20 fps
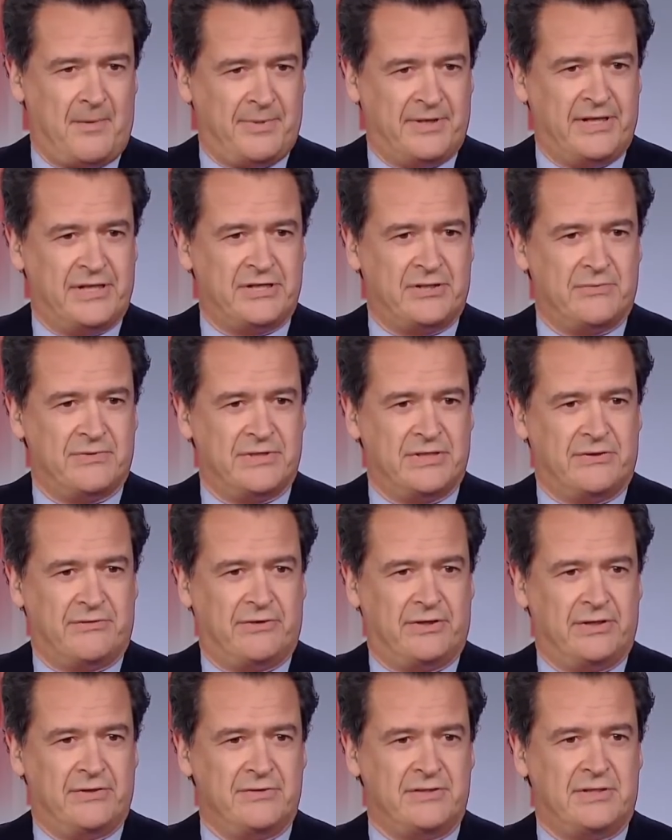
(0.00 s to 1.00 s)
Competition was
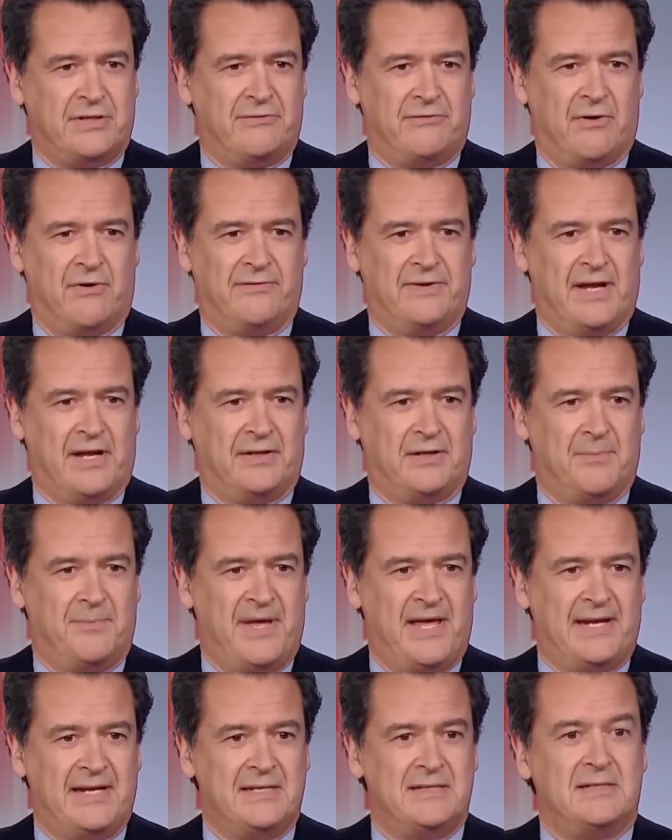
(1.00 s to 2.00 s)
introduced, it drove down
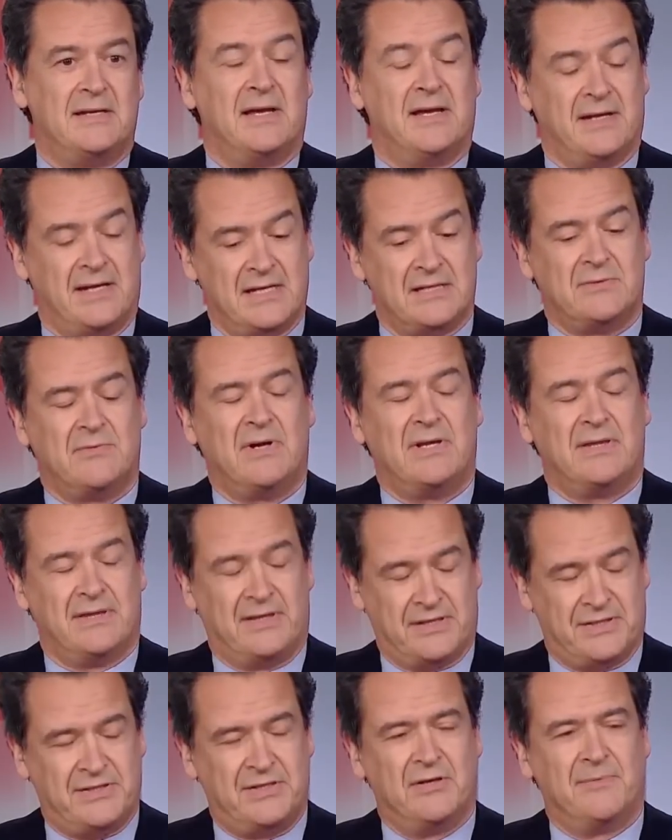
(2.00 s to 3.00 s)
to pennies, and guess
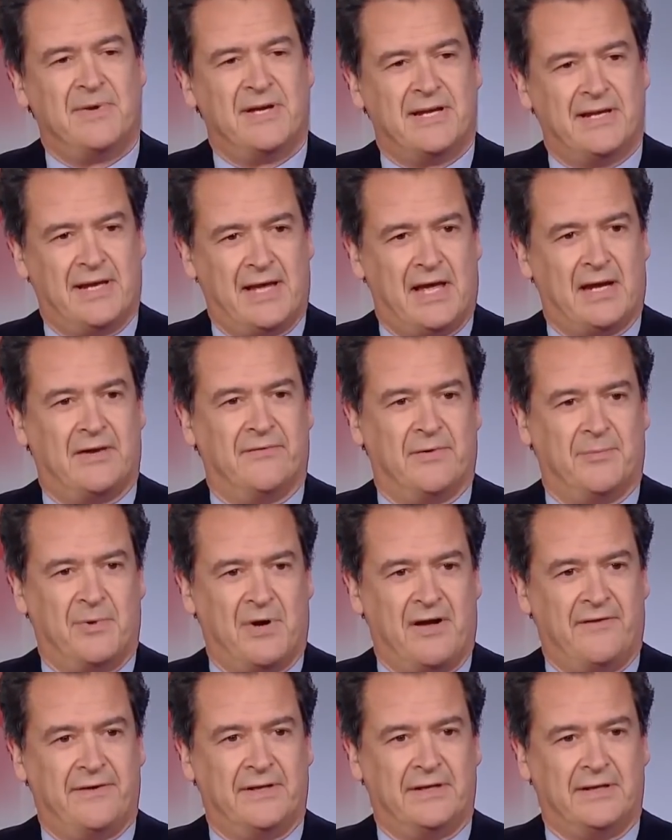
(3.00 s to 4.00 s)
what? They're still making a heck of a
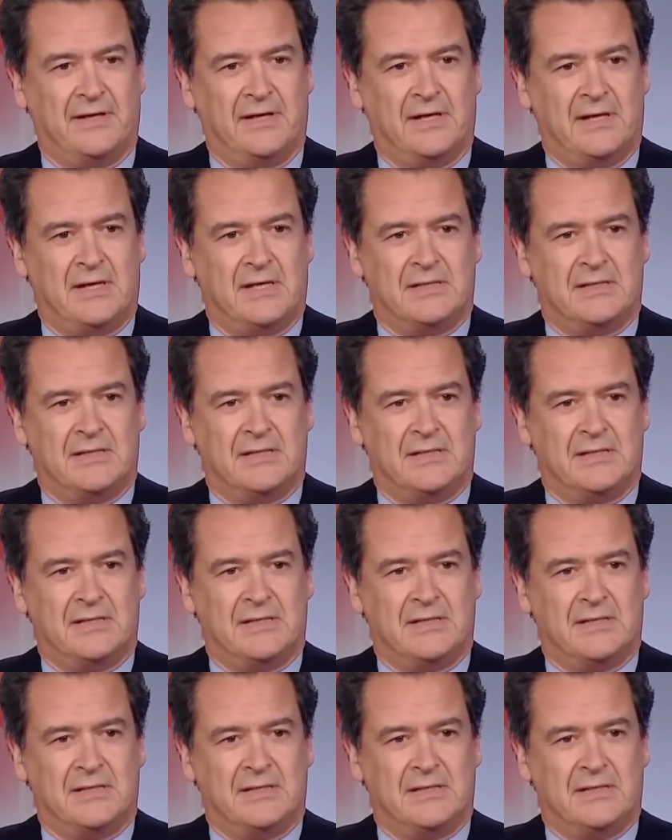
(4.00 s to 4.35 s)
profit.